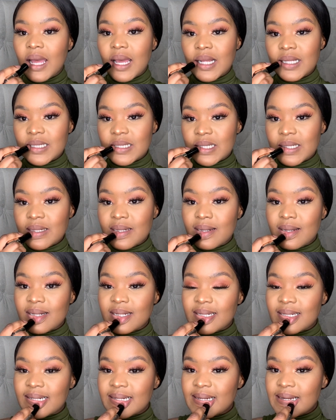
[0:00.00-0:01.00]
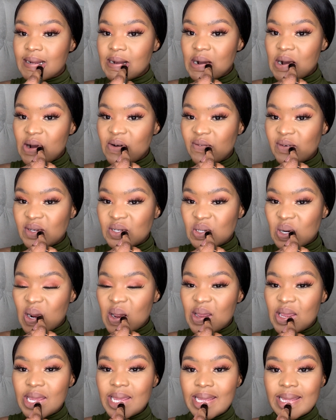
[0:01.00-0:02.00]
It's not
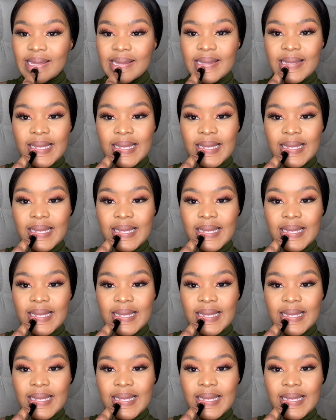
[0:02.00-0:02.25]
overdrying,